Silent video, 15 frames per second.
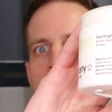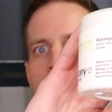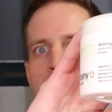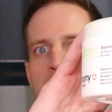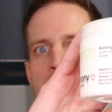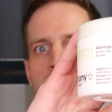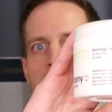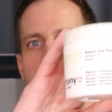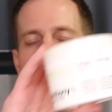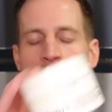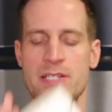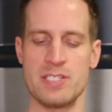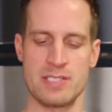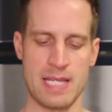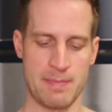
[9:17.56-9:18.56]

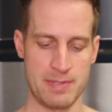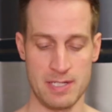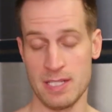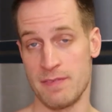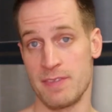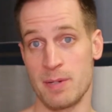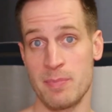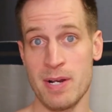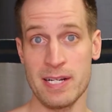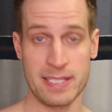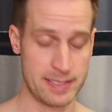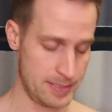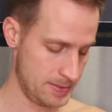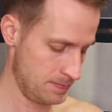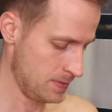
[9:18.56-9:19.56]
I just happen to love their
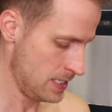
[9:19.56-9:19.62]
products.